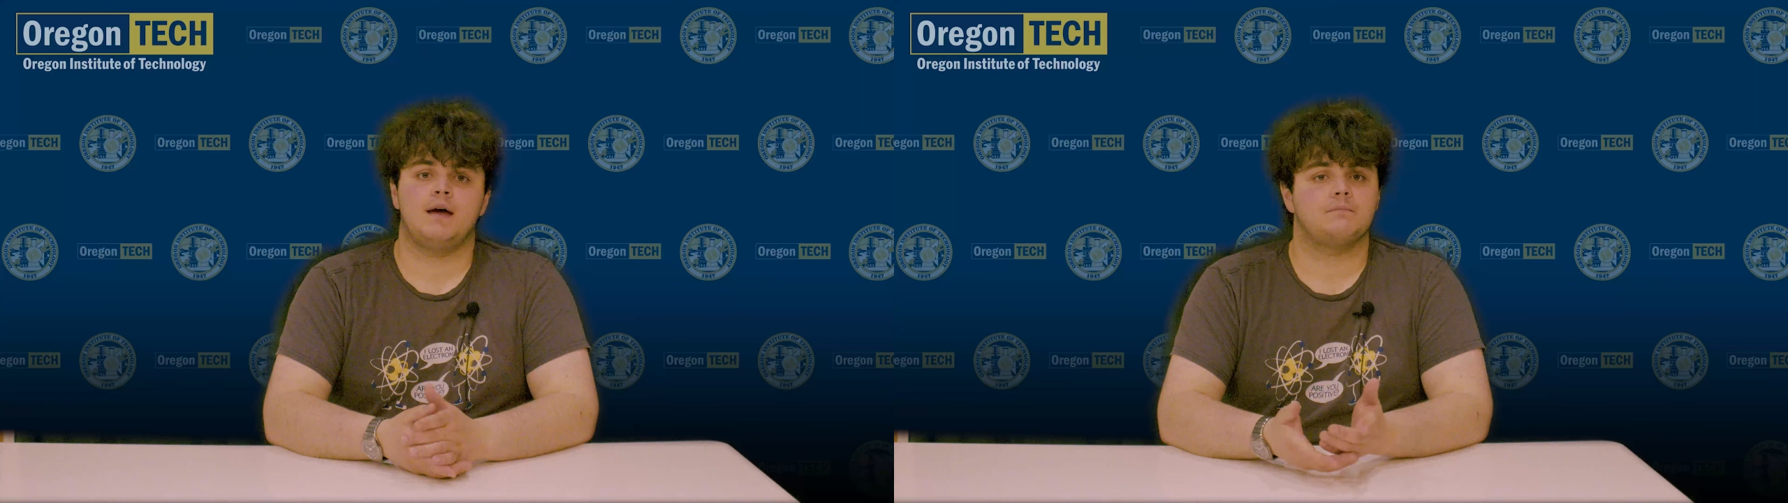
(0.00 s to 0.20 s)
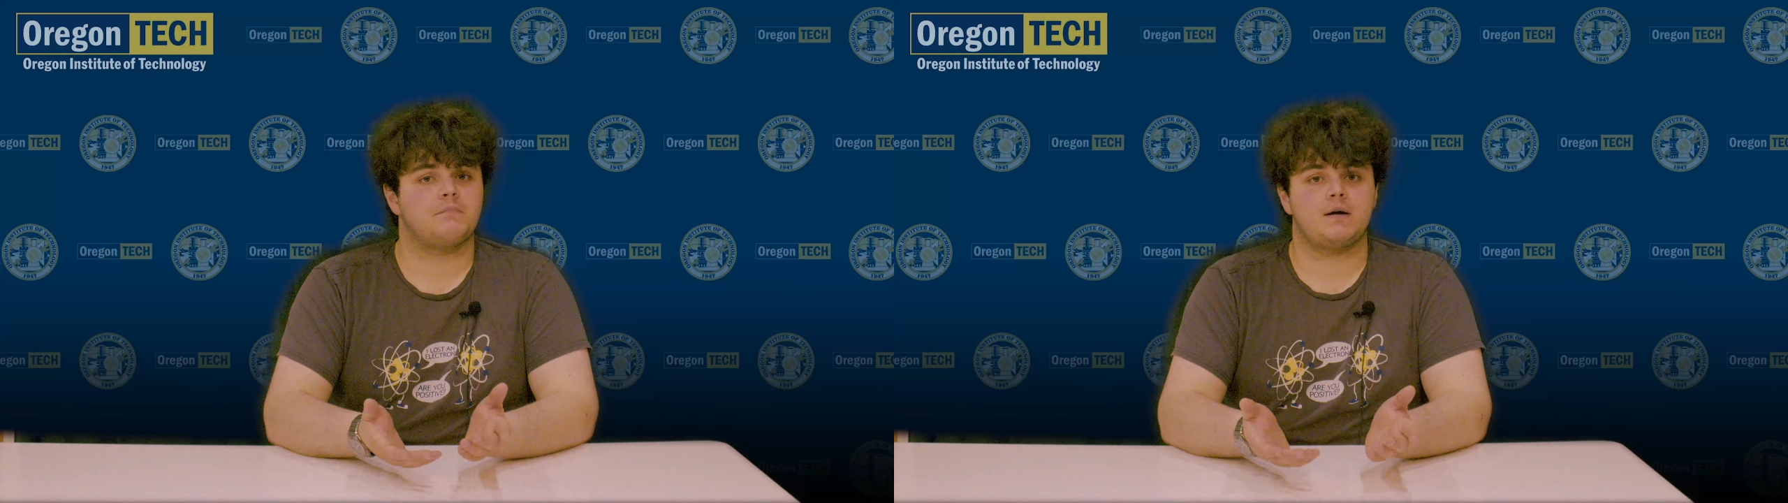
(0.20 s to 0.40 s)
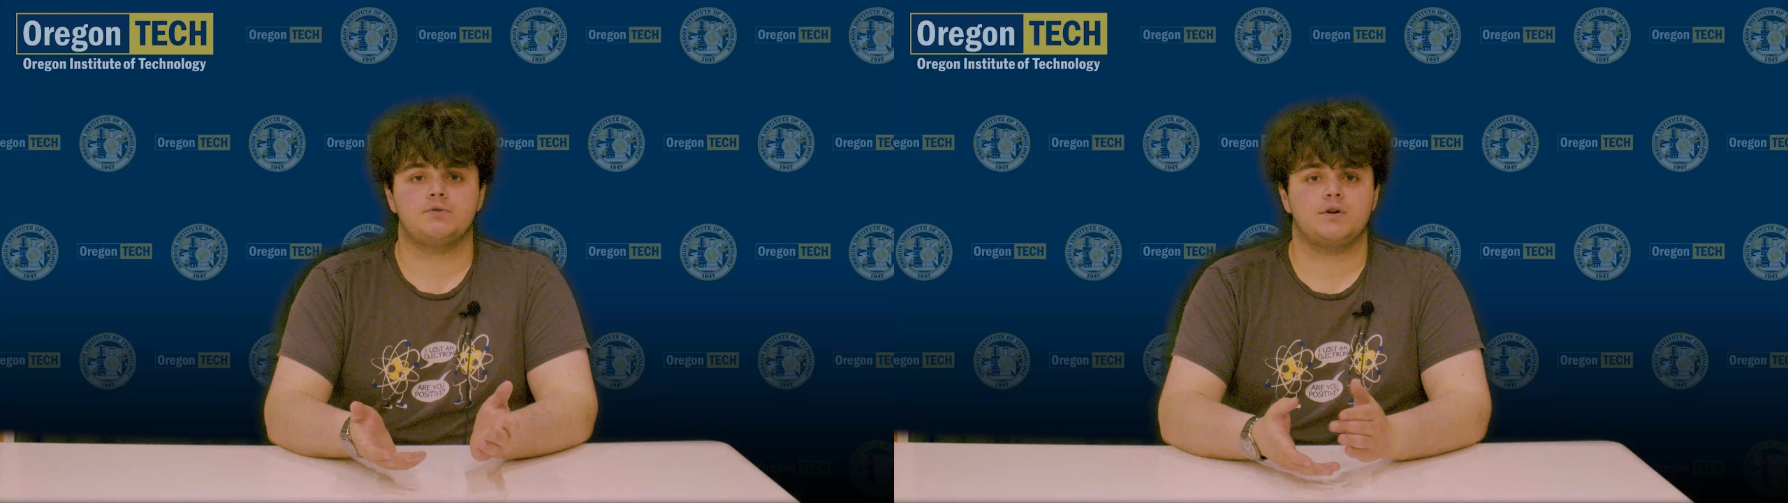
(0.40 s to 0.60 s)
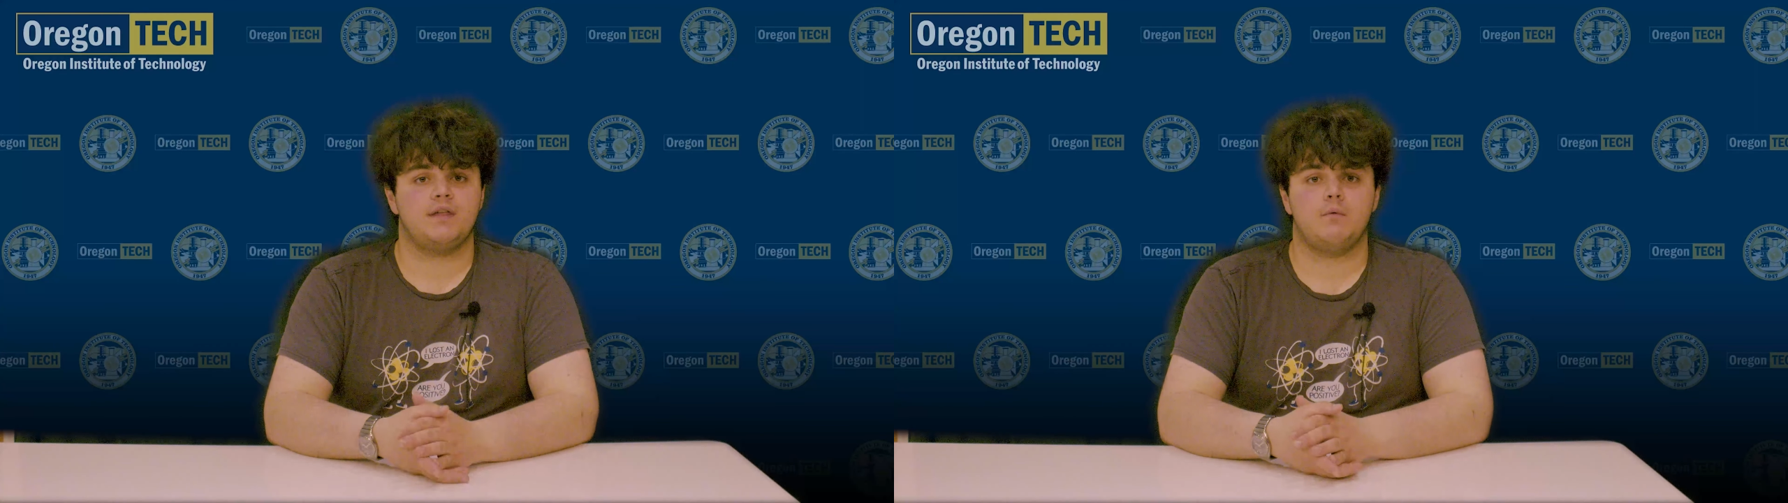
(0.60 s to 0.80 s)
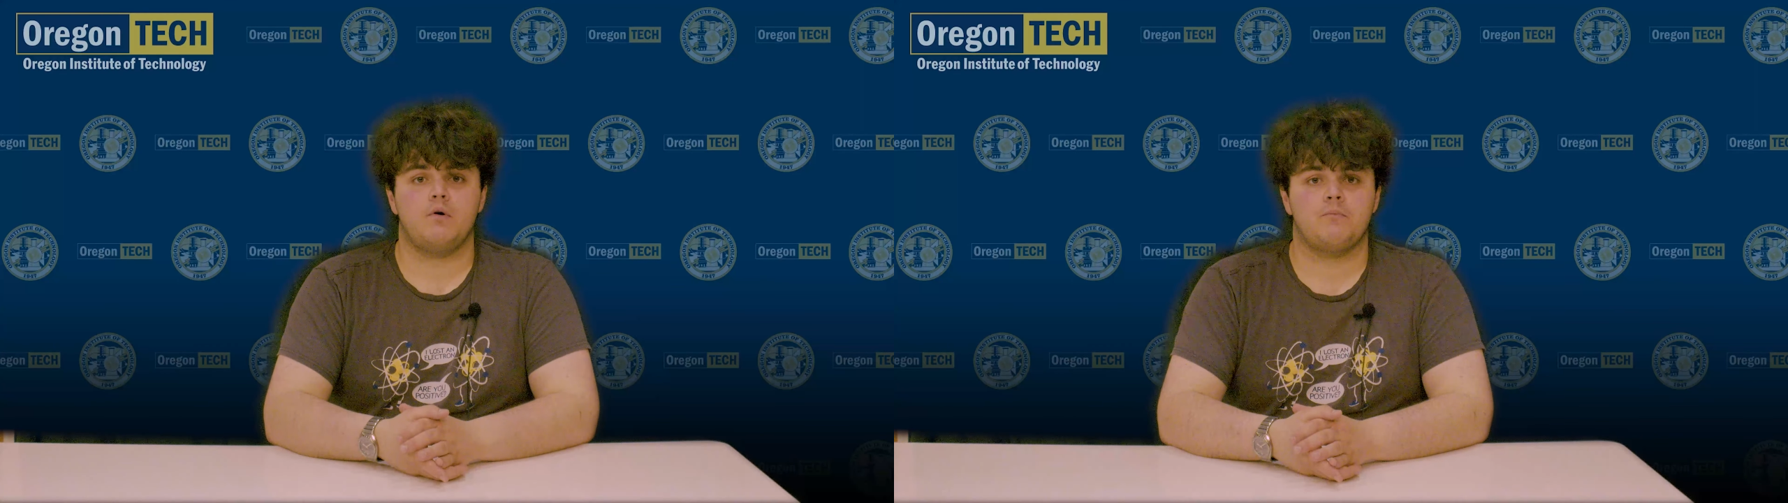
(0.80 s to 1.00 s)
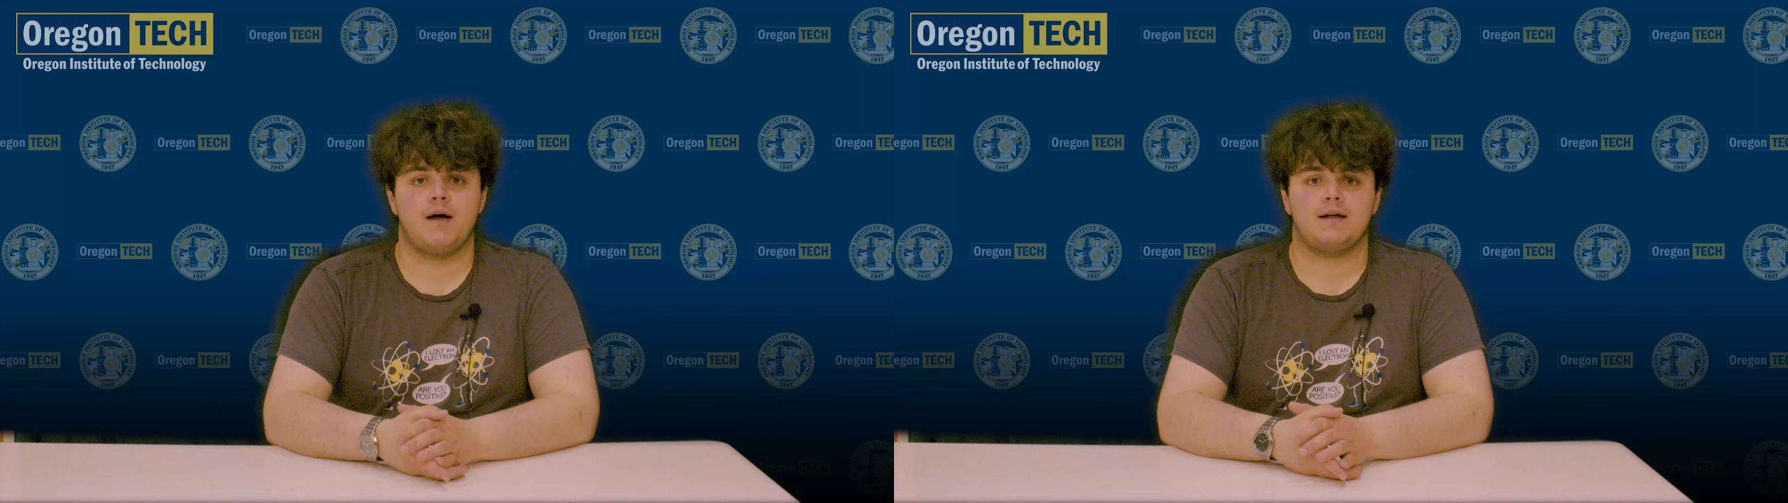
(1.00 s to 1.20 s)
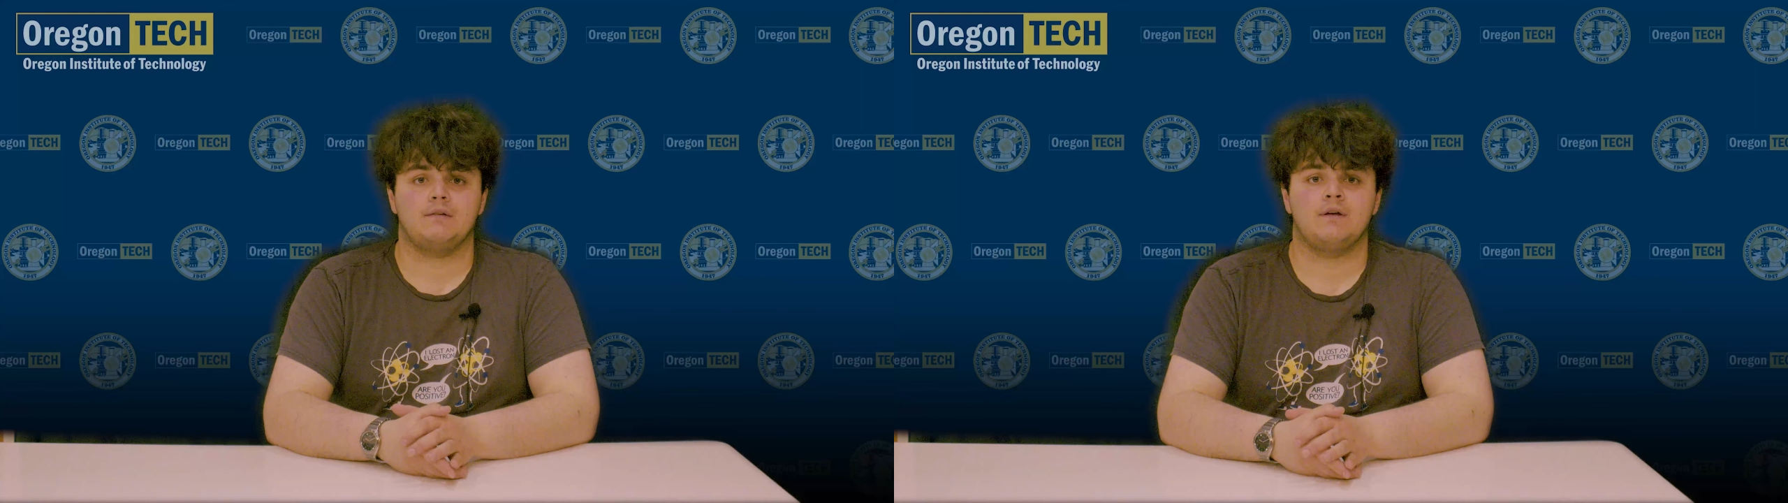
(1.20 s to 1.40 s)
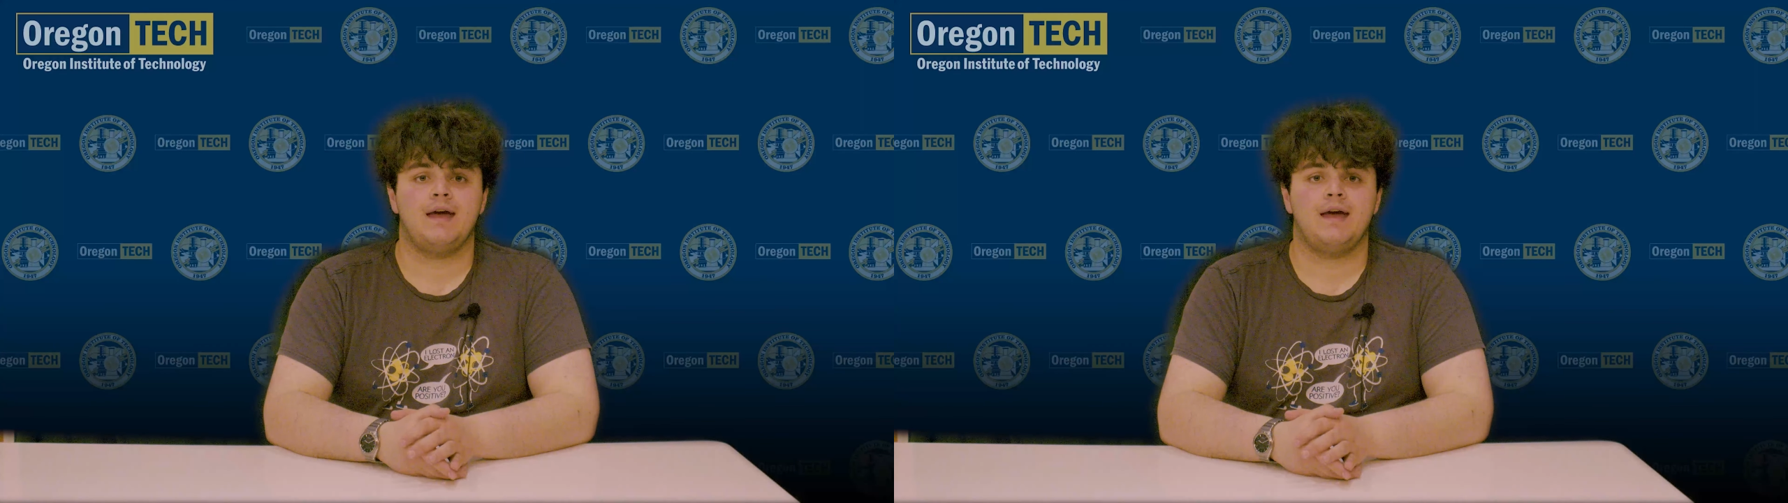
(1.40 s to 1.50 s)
I'm sure they won't mind.